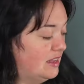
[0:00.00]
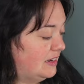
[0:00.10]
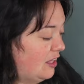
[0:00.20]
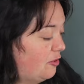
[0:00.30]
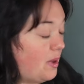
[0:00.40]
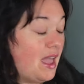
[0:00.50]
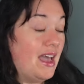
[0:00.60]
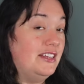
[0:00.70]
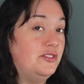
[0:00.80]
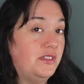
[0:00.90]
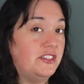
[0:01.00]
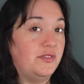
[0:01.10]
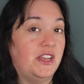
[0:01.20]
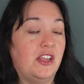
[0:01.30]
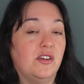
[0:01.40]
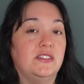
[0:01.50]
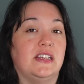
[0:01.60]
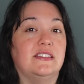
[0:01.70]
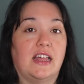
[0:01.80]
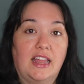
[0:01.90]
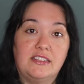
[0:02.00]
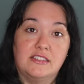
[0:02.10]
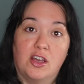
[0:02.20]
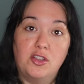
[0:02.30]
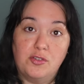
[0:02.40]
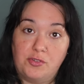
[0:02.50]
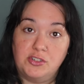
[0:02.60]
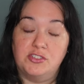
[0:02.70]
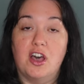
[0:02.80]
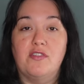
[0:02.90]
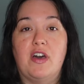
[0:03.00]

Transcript: Now the way I do these videos is I like to tell you first off,